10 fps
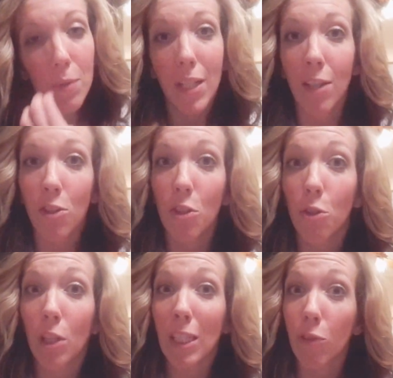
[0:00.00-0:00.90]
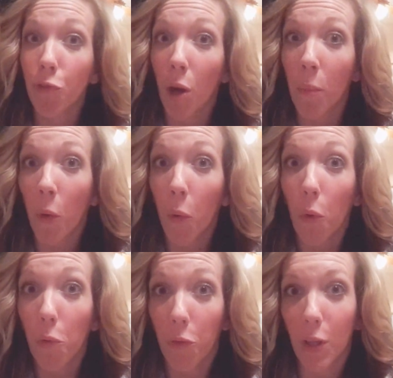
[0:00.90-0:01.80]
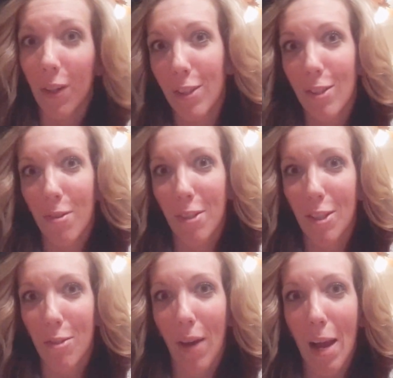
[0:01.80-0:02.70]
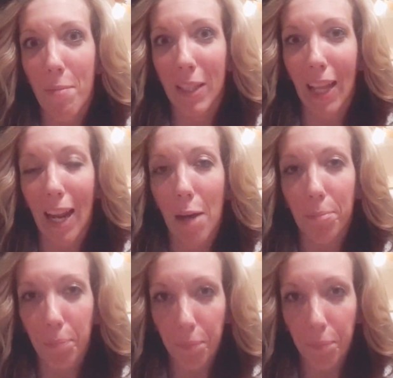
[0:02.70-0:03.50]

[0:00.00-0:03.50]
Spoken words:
dense nutrients from whole foods, which is why I bring that up.